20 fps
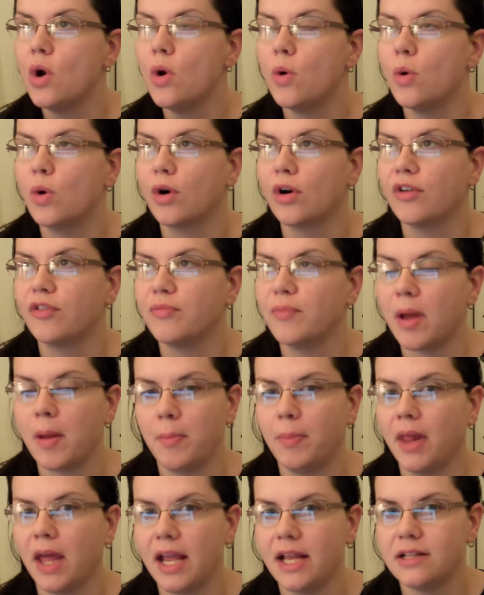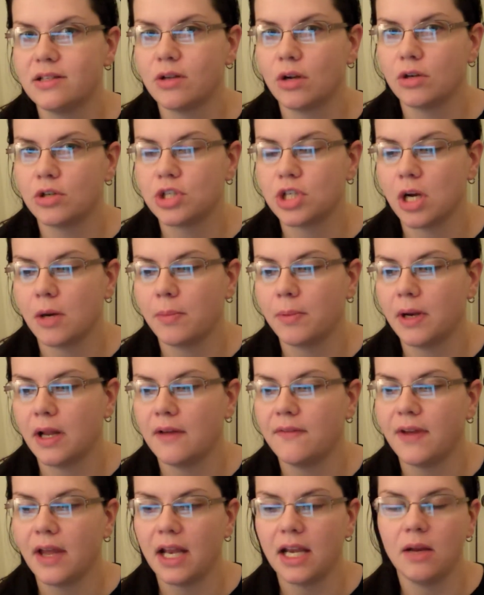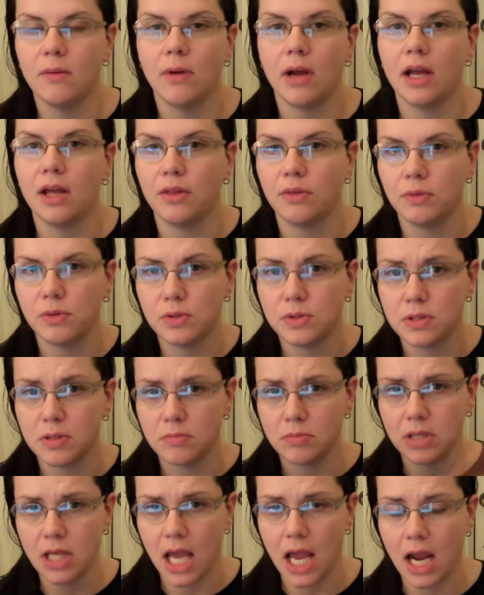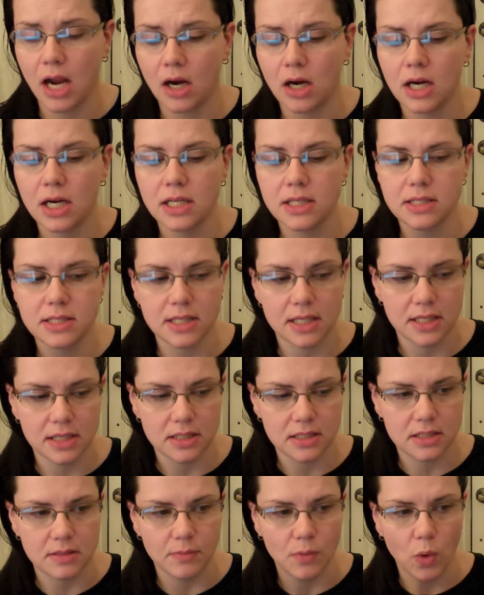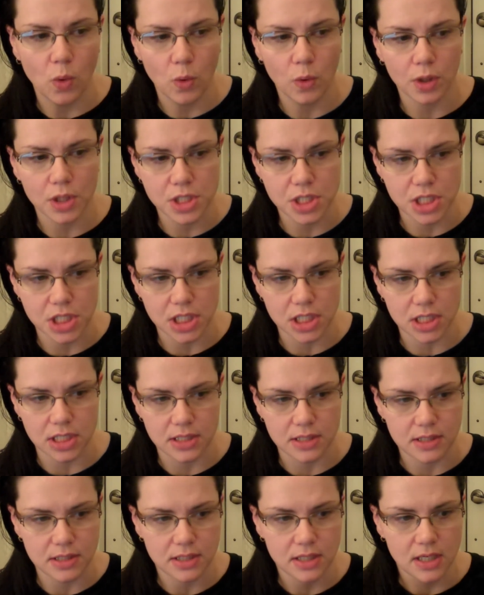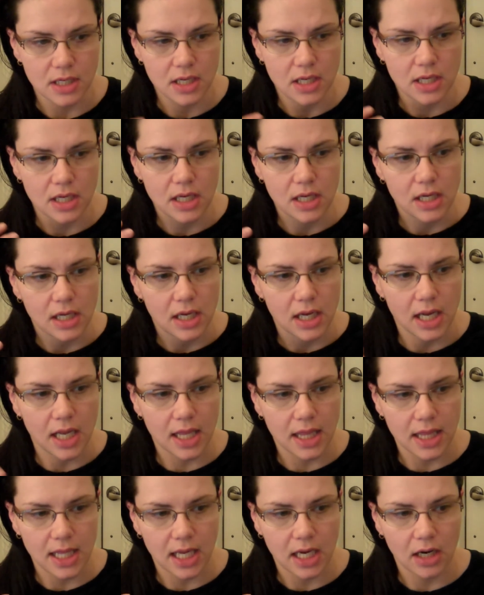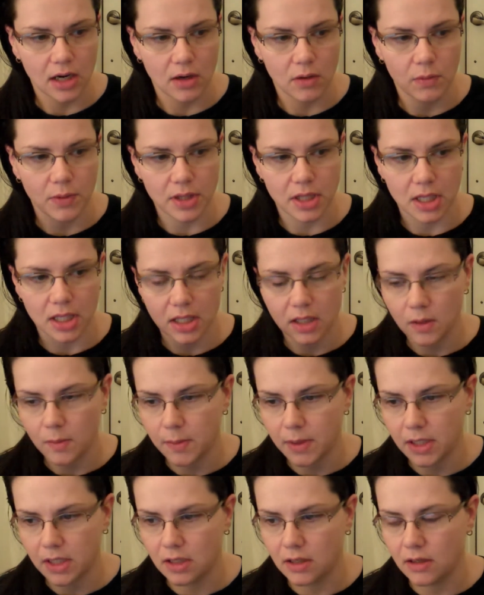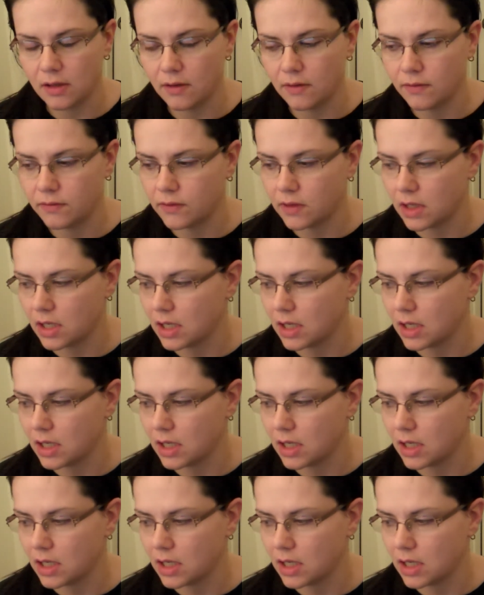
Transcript: or if my blades aren't sharp enough. Anyway, I threw some carrots and some oranges in there with a little bit of